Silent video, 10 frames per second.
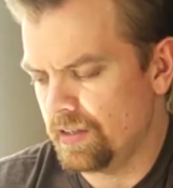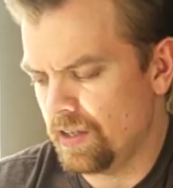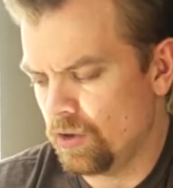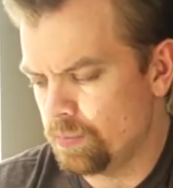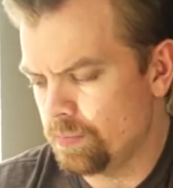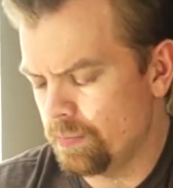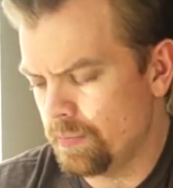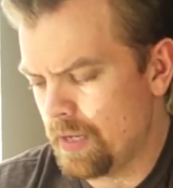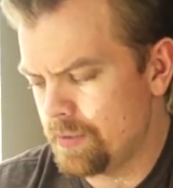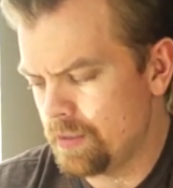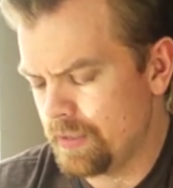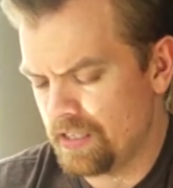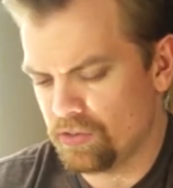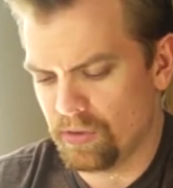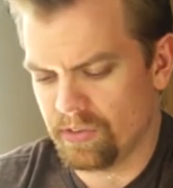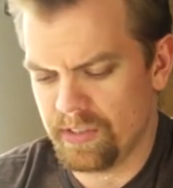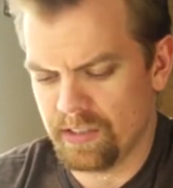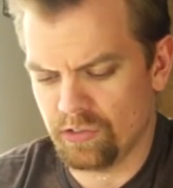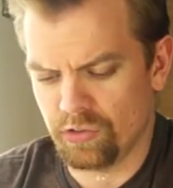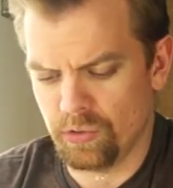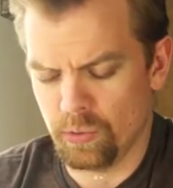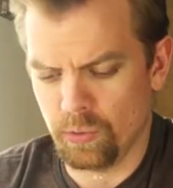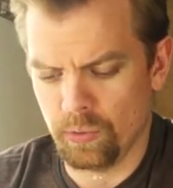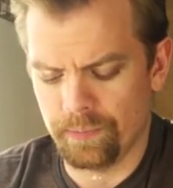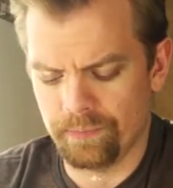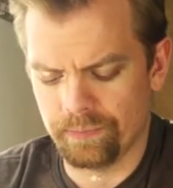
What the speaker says: Now it'd maybe be interesting to